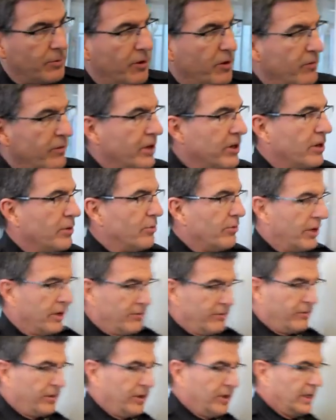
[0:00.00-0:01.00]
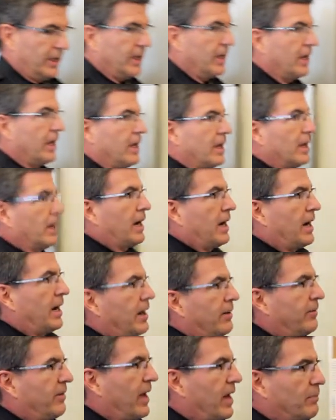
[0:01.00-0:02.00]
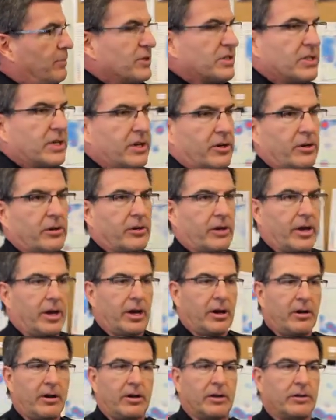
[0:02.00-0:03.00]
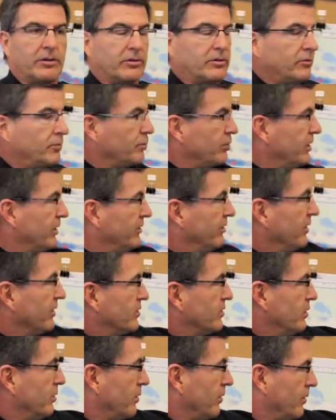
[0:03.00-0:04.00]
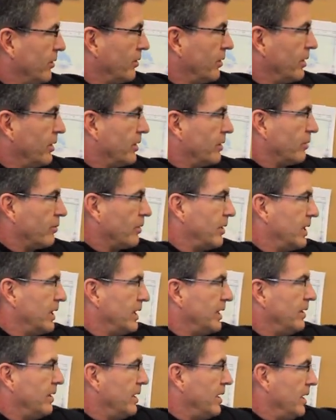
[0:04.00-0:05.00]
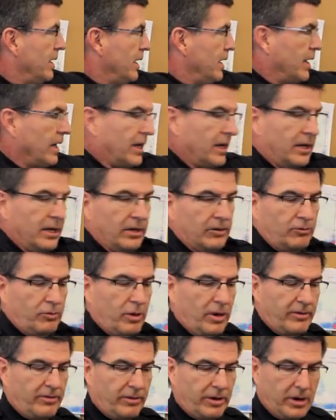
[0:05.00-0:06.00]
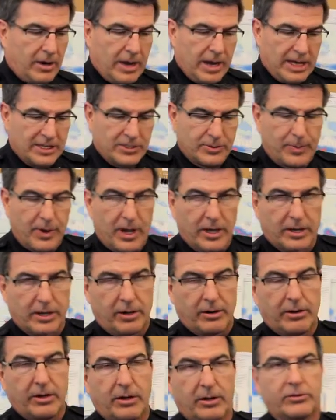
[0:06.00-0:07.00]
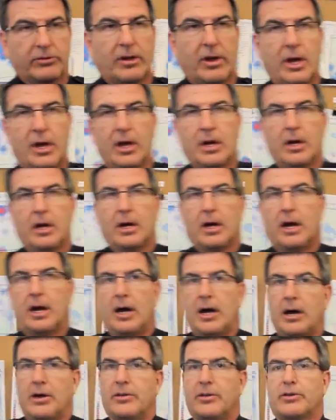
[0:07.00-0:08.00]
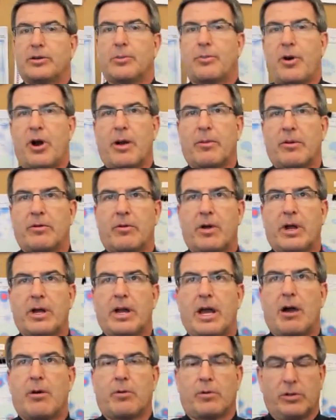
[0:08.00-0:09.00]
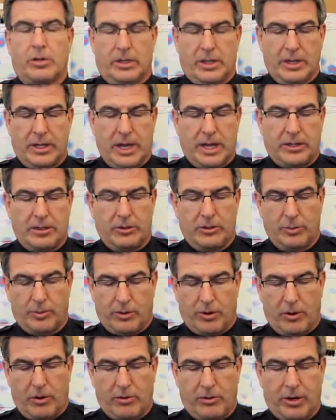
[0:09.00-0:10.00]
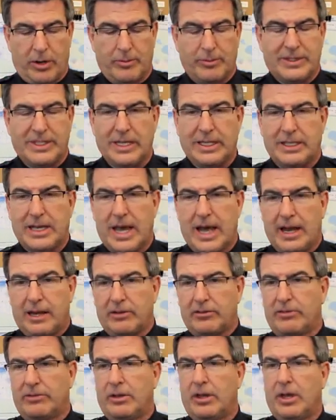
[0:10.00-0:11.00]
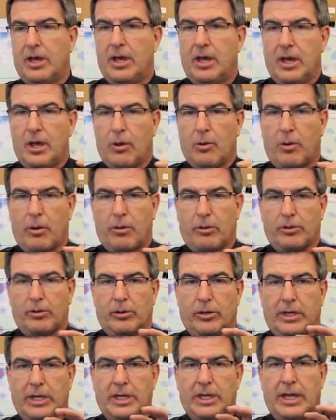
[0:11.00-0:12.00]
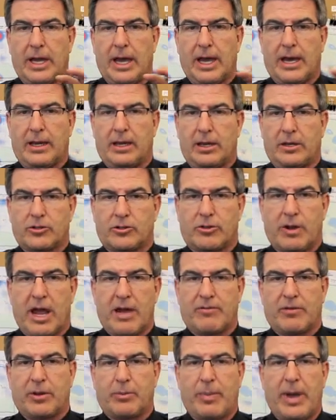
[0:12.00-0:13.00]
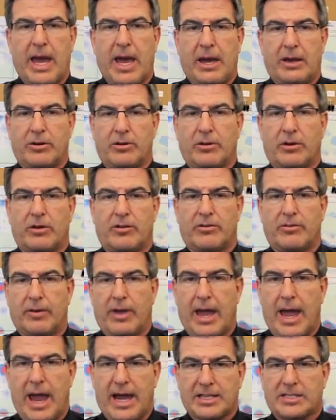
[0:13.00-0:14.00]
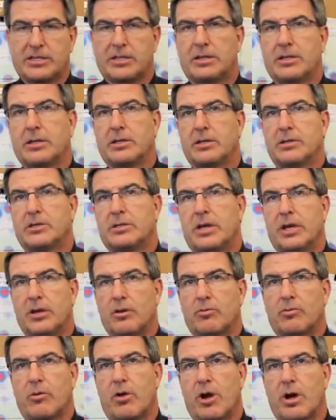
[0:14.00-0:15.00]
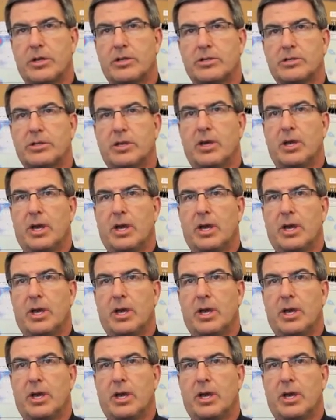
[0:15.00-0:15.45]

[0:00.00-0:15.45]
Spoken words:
over here briefly. That particular area is Precinct 233, and it is one of our hot spot areas. The department right now, we're looking at a new program, DDACS, where we're looking at a traffic pattern of accidents, hit and runs,